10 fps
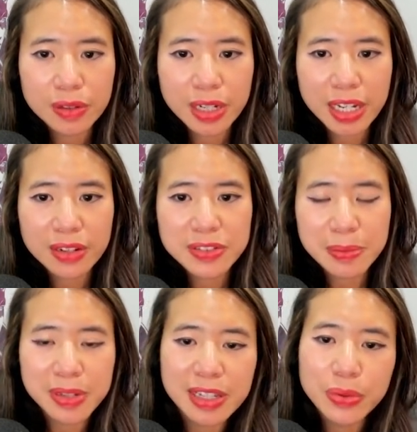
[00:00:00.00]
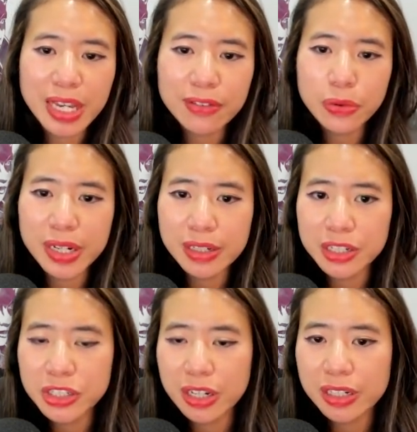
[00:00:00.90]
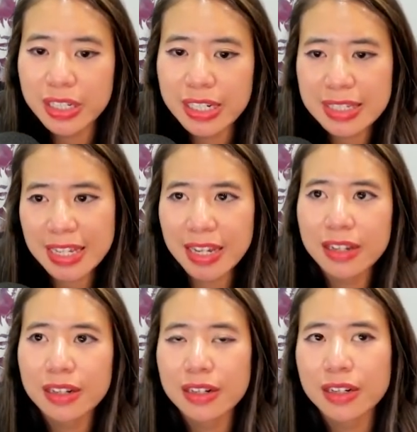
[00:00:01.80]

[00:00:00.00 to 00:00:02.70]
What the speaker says: kind of something that we haven't quite touched on, and is that